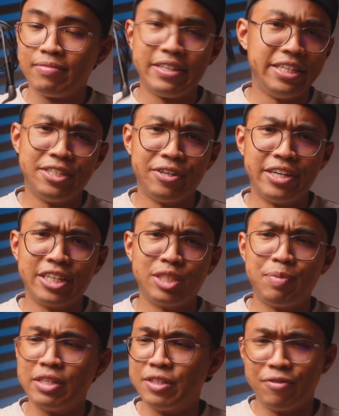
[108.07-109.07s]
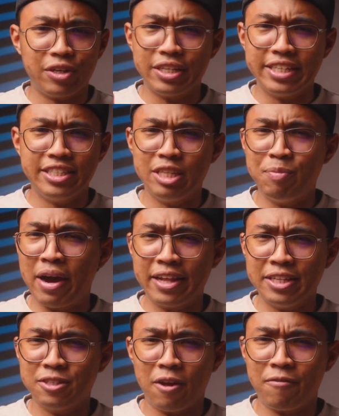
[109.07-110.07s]
These are inexpensive. You could easily buy
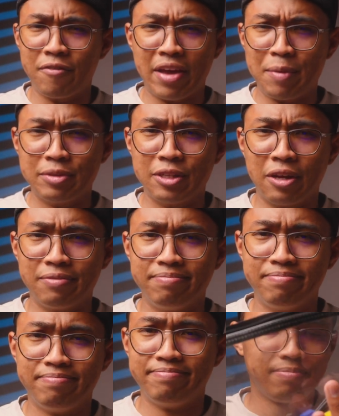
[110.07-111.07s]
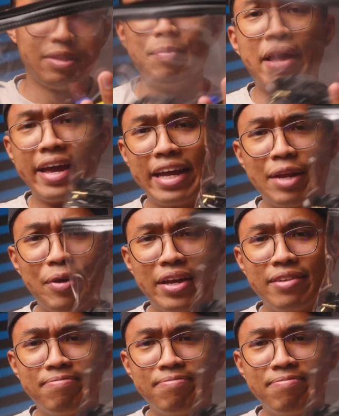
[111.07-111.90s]
these off of Amazon. The bag anyway.